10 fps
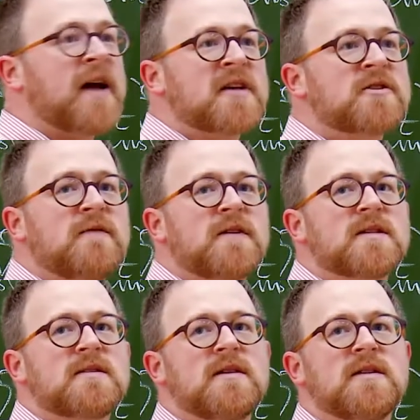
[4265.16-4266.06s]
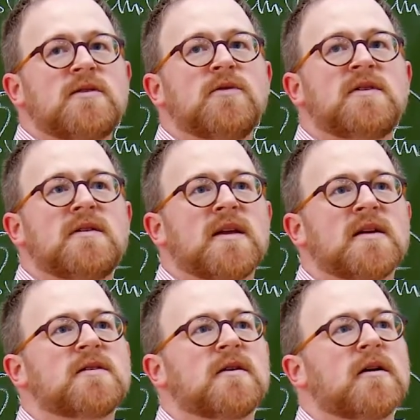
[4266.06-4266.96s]
astrophysics, these two
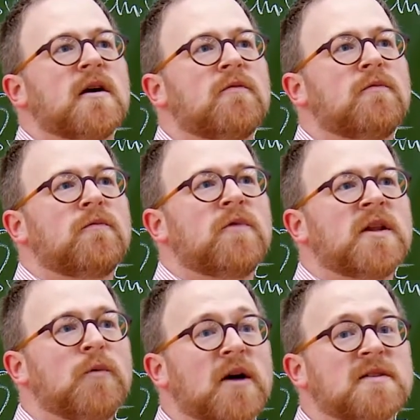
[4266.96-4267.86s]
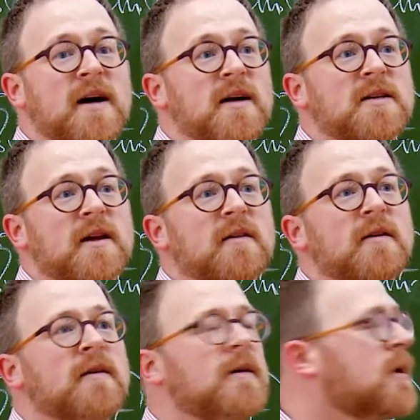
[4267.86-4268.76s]
things are really well tied together.